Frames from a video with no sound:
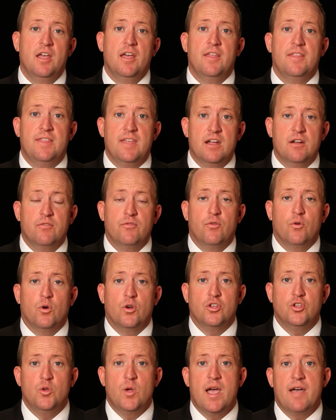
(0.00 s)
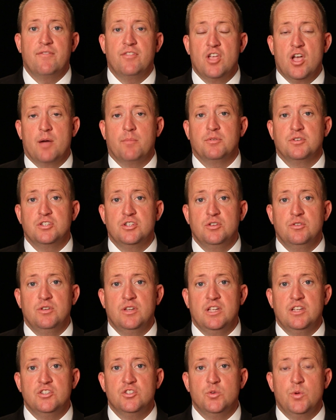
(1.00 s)
Therefore, you have the
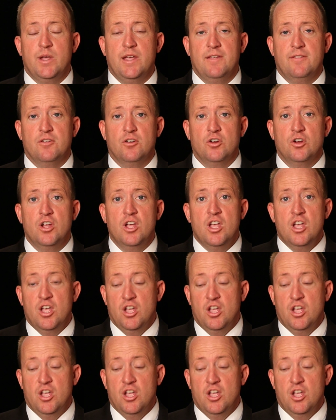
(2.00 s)
opportunity to either